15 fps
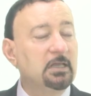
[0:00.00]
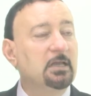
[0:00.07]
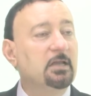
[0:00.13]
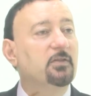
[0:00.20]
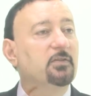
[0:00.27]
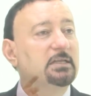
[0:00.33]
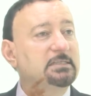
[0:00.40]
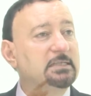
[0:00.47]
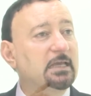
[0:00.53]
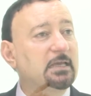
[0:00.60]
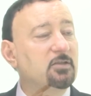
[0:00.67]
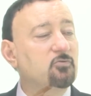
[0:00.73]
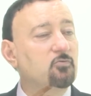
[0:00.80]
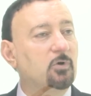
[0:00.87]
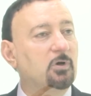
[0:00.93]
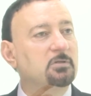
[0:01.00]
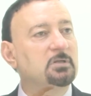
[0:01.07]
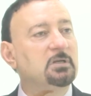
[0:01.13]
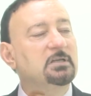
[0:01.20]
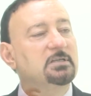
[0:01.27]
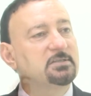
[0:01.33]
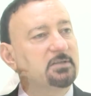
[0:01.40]
The second one,
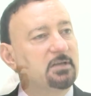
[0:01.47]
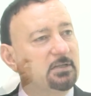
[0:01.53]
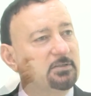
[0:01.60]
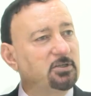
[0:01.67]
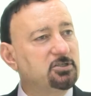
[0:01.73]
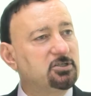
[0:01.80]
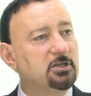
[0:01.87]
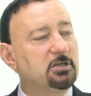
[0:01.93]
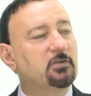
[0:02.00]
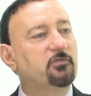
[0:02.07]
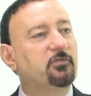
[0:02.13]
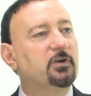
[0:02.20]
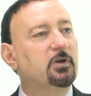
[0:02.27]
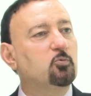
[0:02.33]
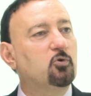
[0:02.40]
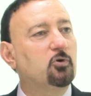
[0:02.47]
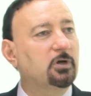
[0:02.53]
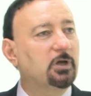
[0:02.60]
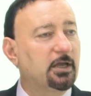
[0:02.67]
strategic framework